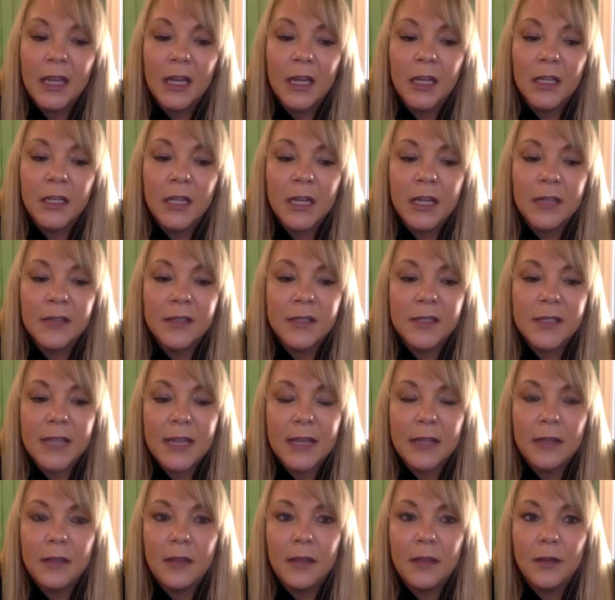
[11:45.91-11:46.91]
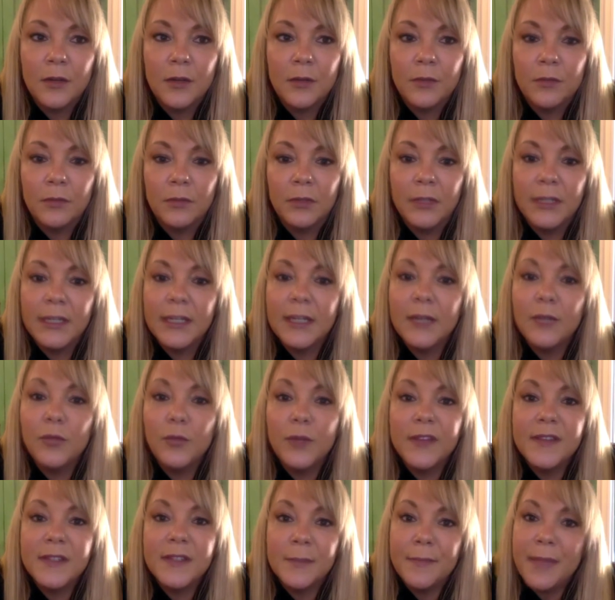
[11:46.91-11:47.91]
And instead, they're
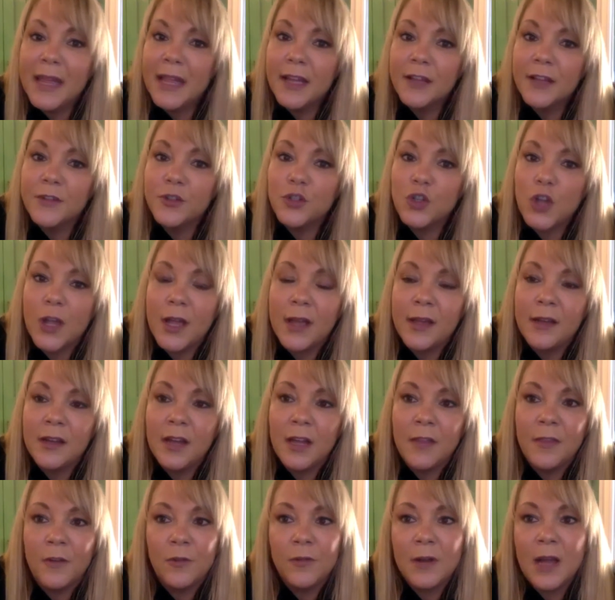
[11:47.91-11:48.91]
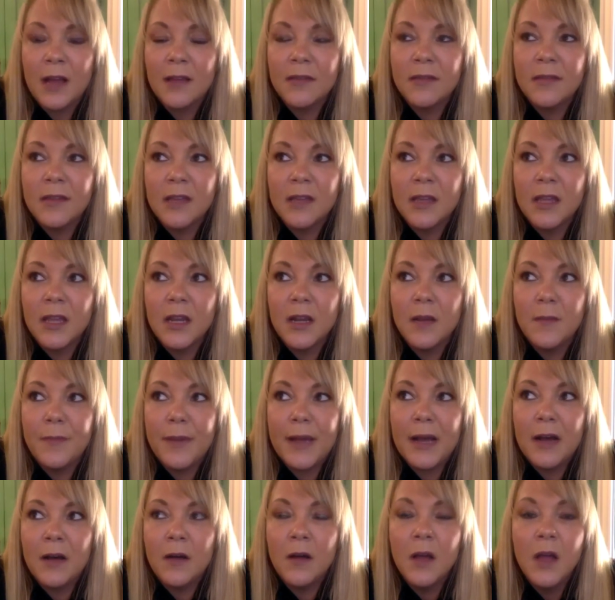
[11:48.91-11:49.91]
leading with demand gen and they're not
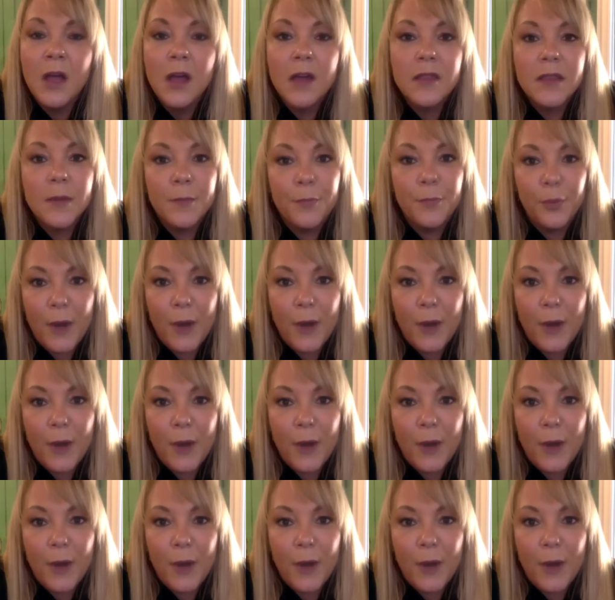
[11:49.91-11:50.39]
thinking about